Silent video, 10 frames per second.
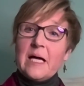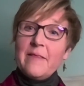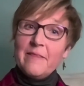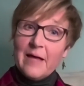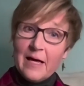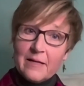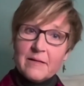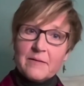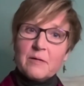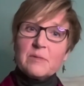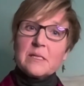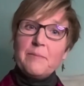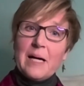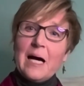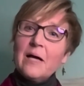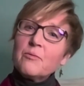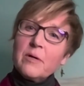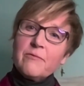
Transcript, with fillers: And then that there was a pathway